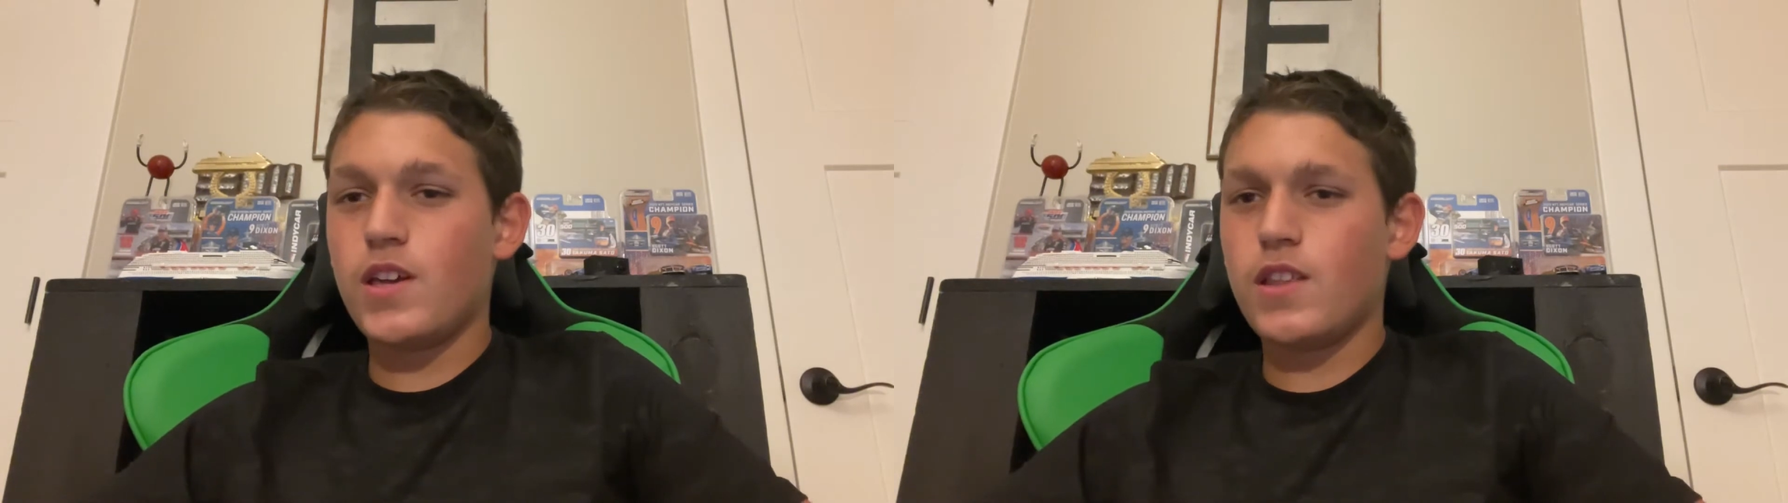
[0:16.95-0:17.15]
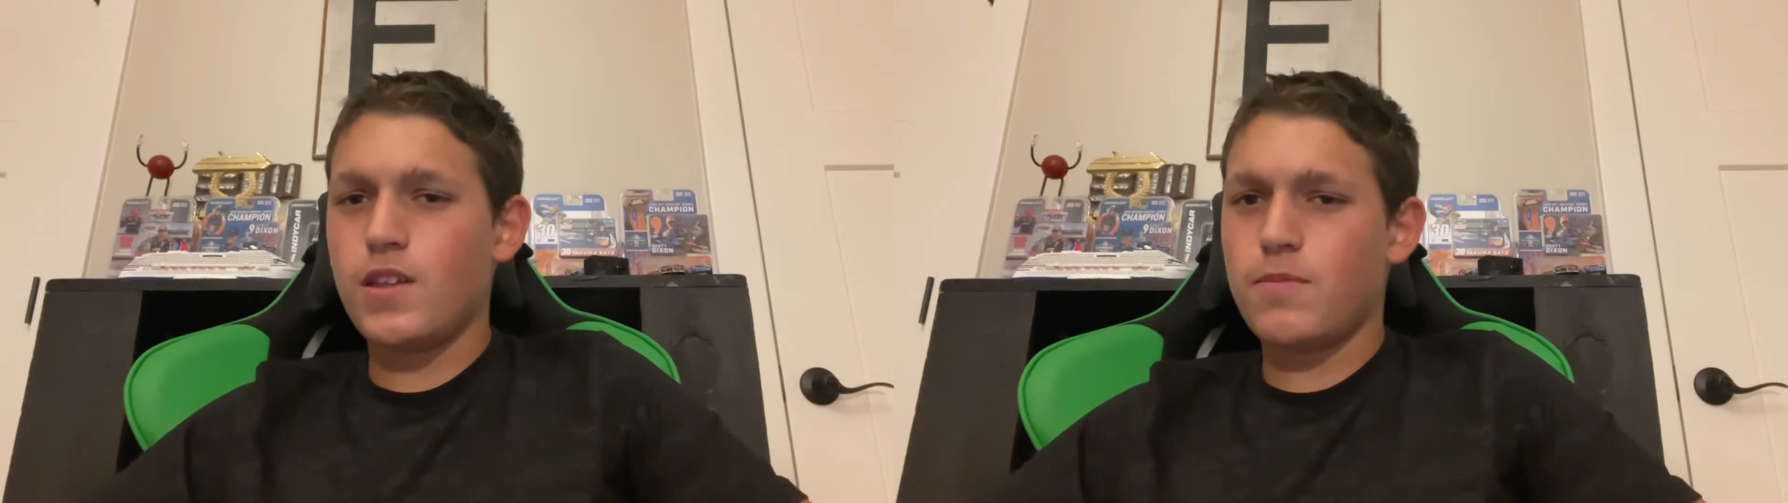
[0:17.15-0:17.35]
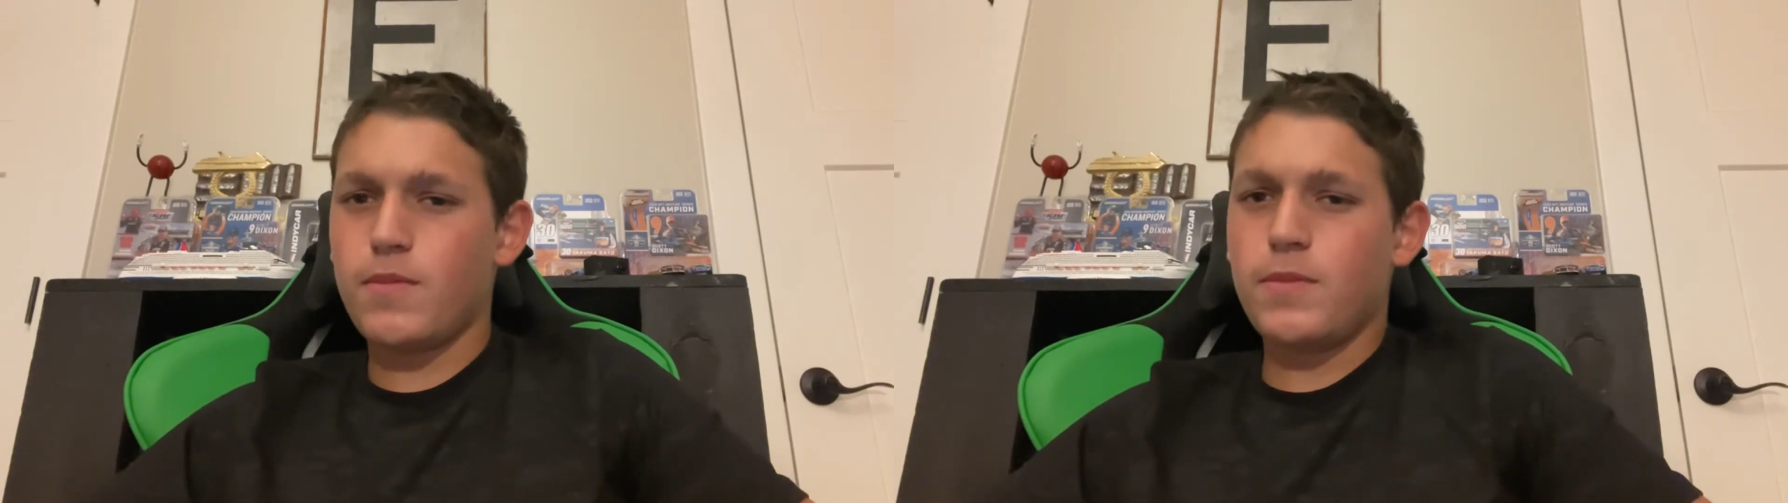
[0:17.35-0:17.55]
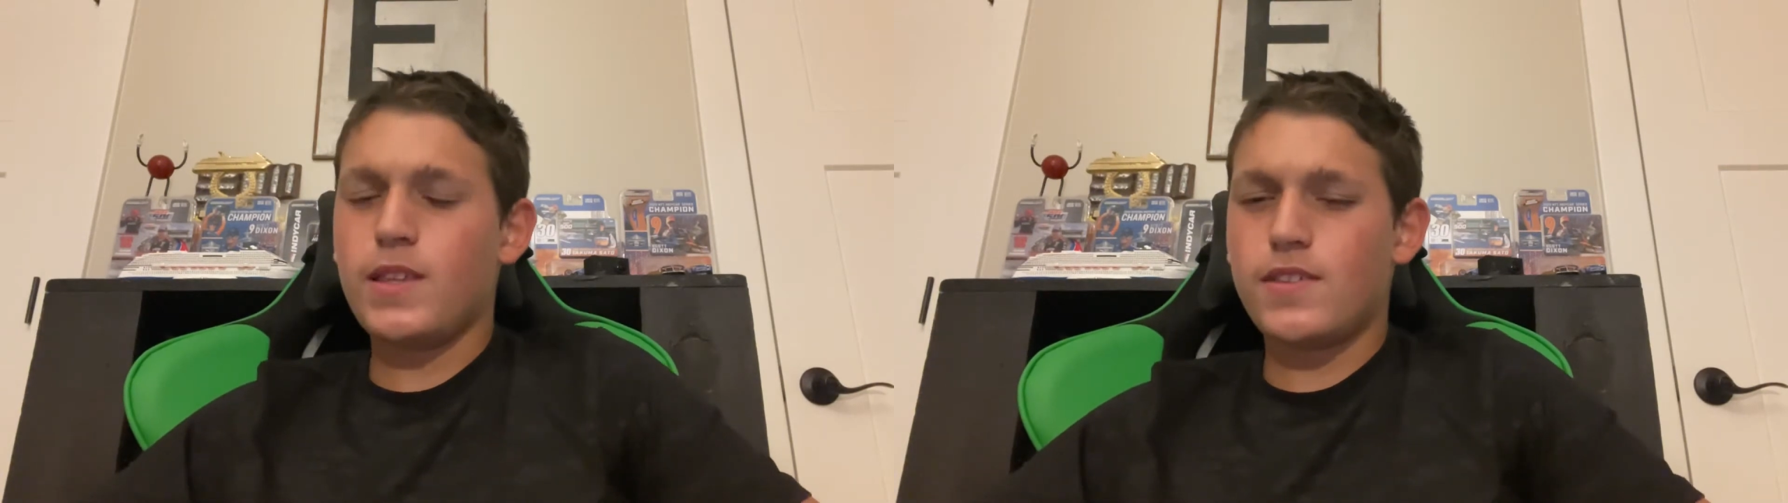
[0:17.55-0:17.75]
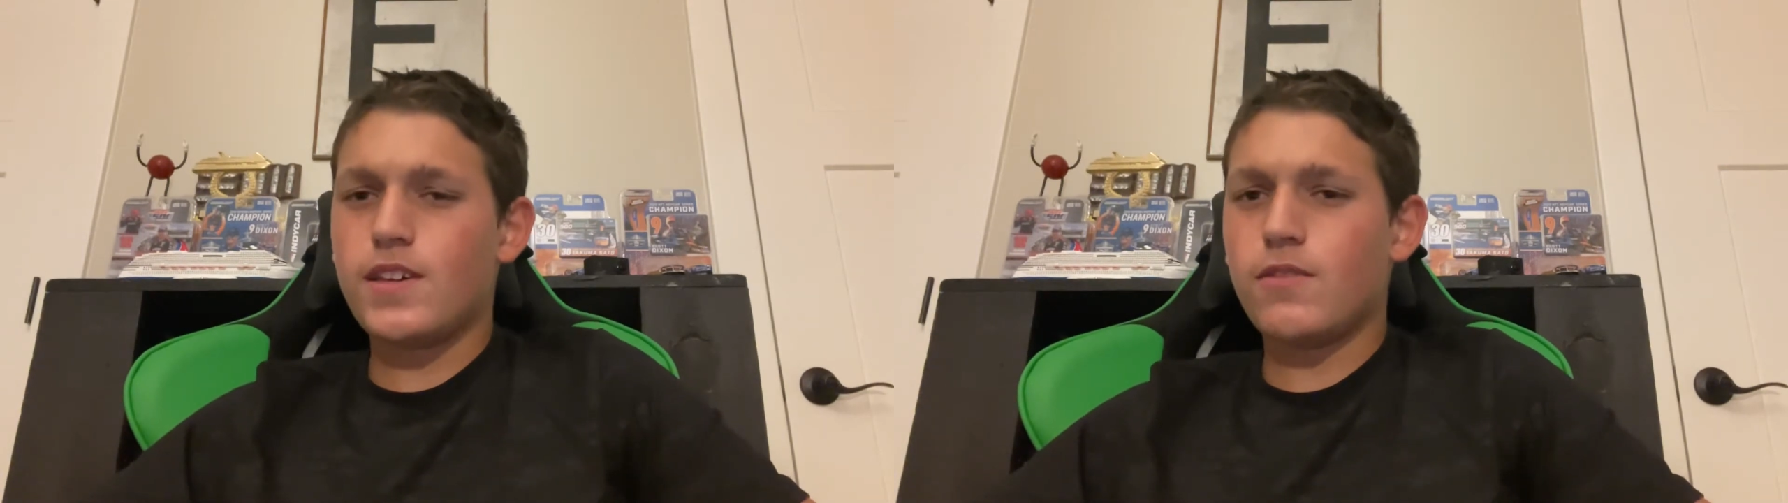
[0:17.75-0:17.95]
And
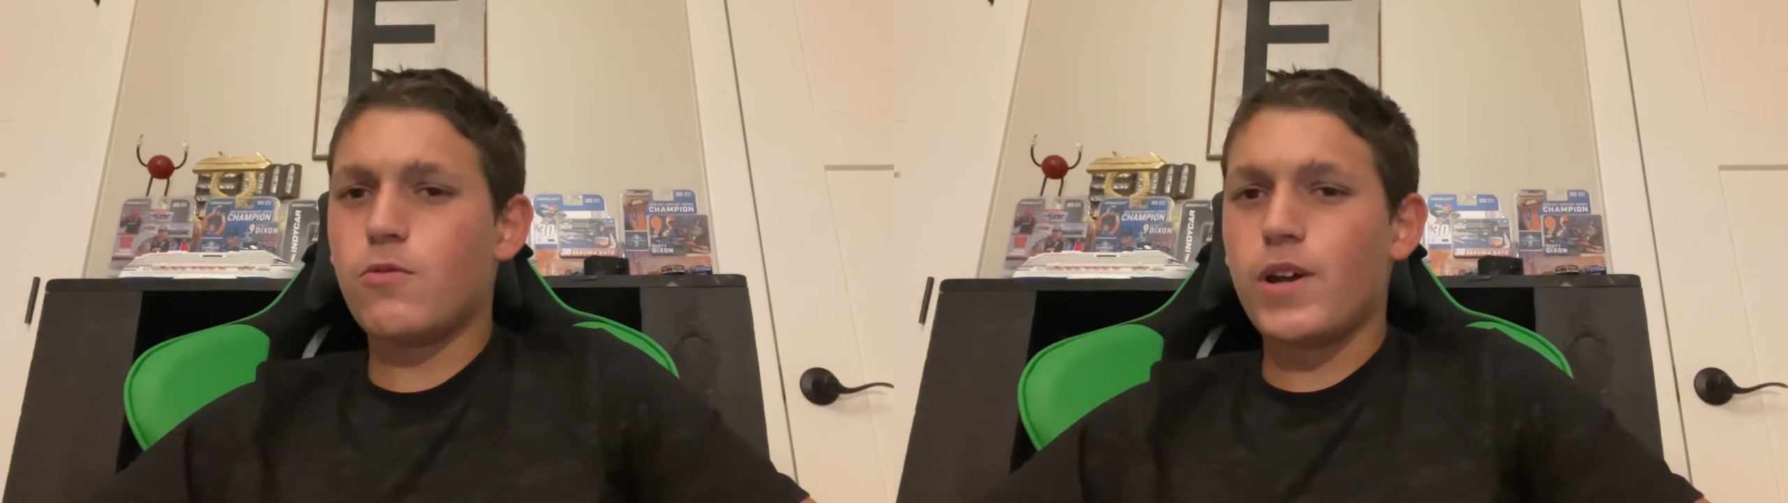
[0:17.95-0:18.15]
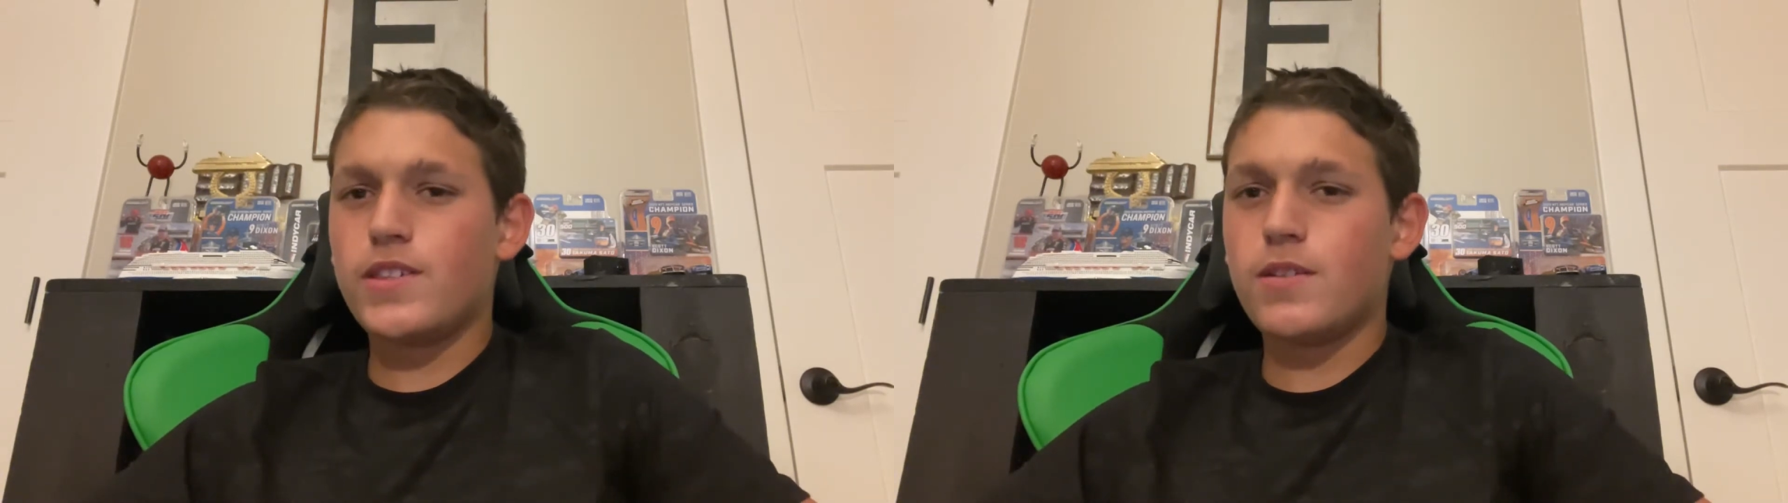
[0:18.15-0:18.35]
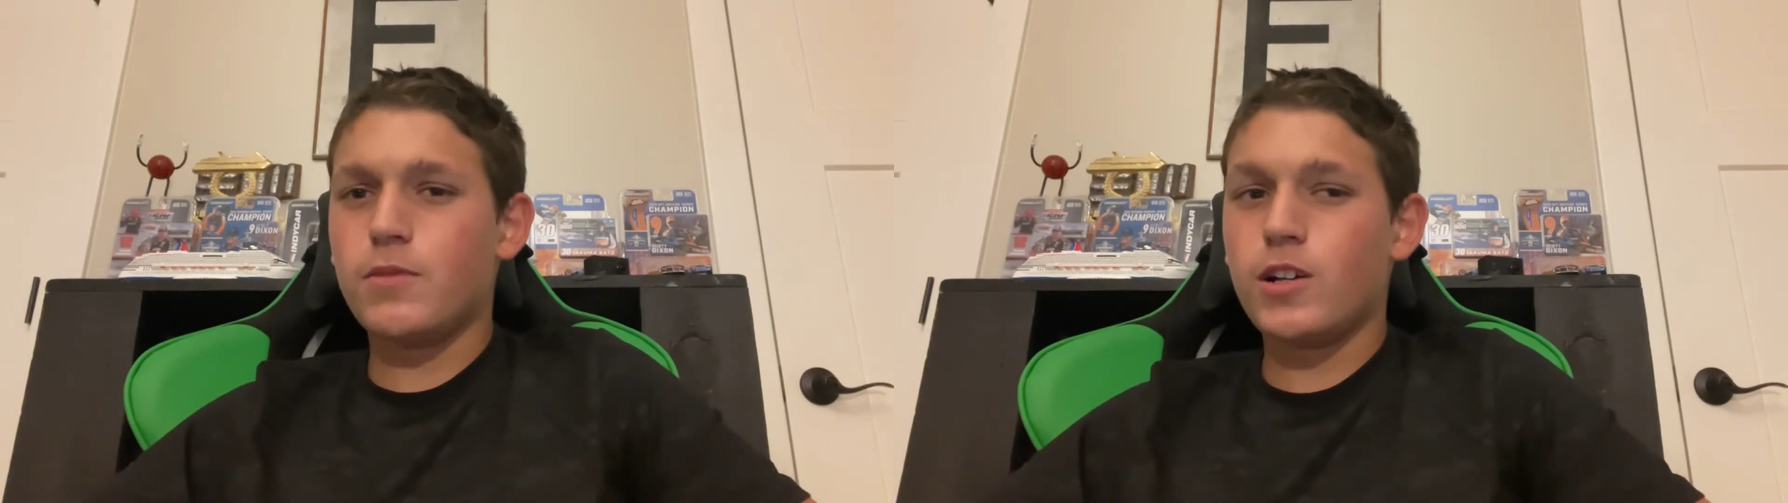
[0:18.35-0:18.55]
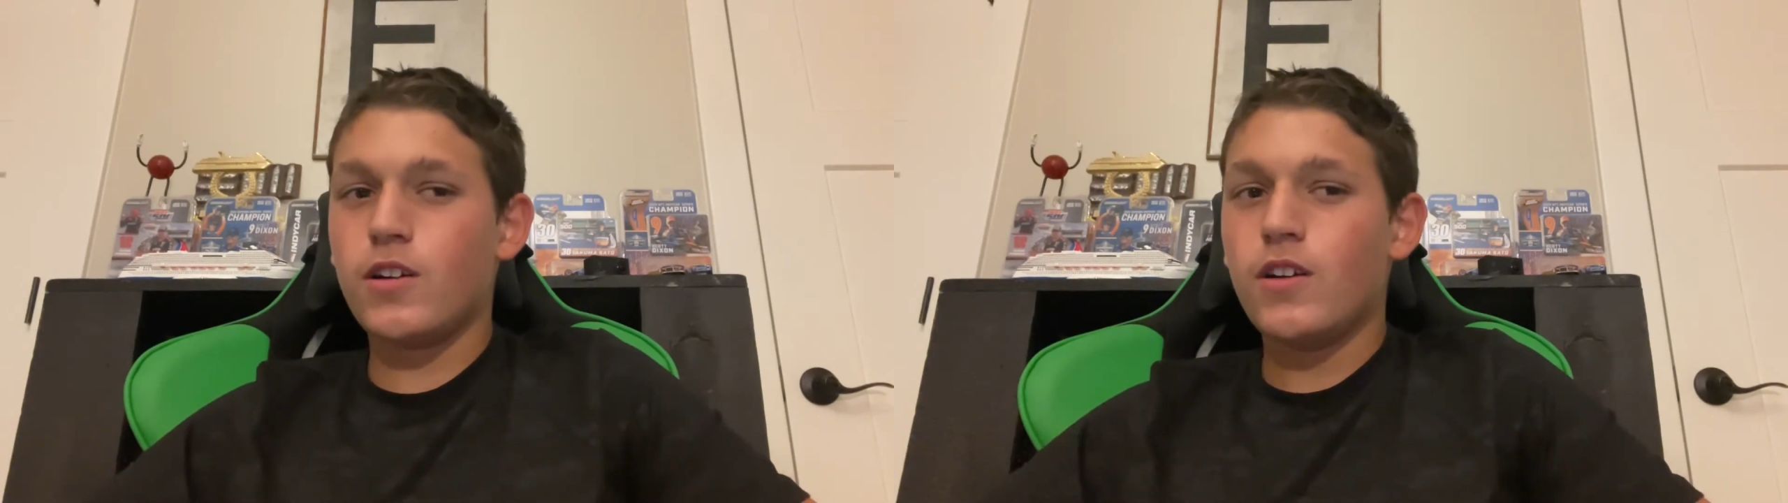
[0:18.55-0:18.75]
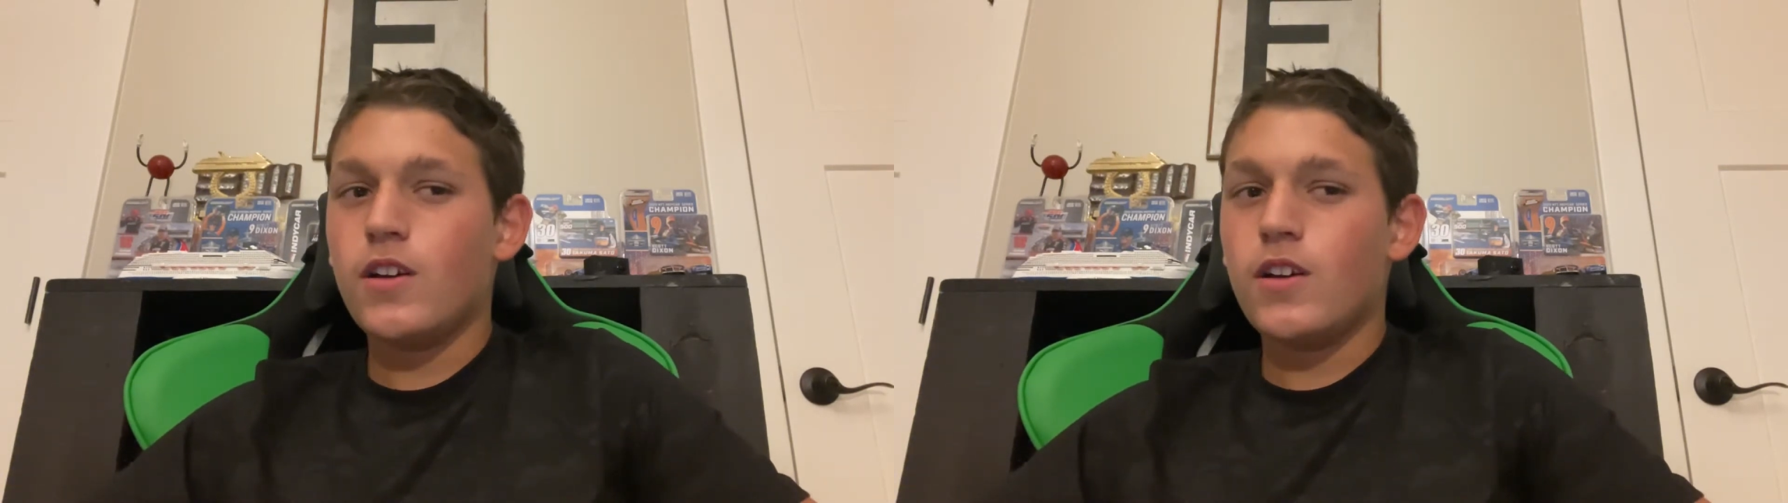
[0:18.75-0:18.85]
they sound quite similar.